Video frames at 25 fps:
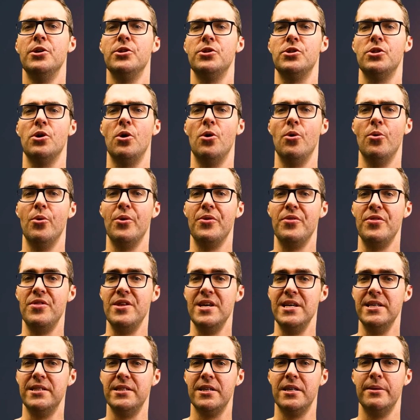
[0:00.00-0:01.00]
So
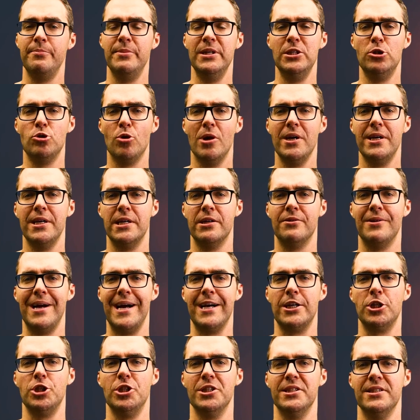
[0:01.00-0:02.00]
these could be drug
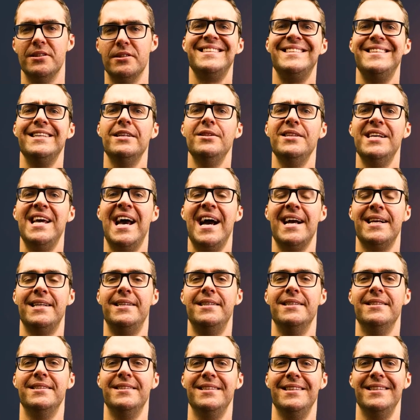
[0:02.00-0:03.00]
interaction.
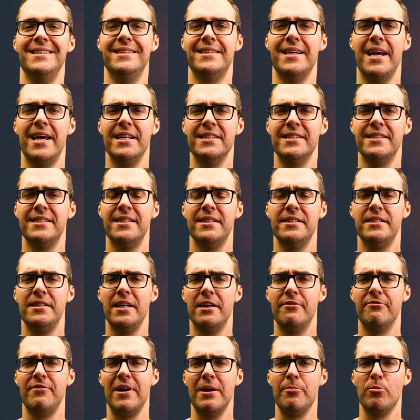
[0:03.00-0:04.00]
Celiac disease and
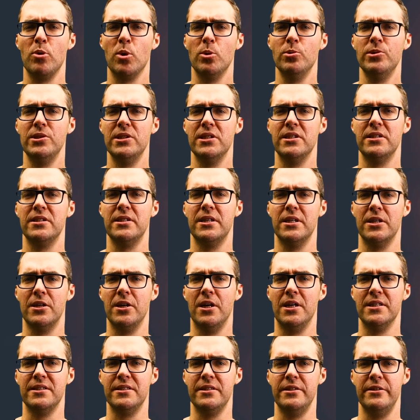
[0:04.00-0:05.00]
cystic fibrosis can
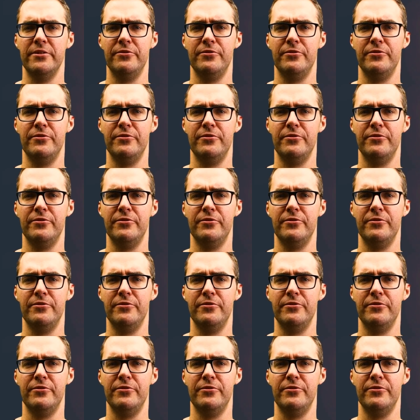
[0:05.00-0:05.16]
cause a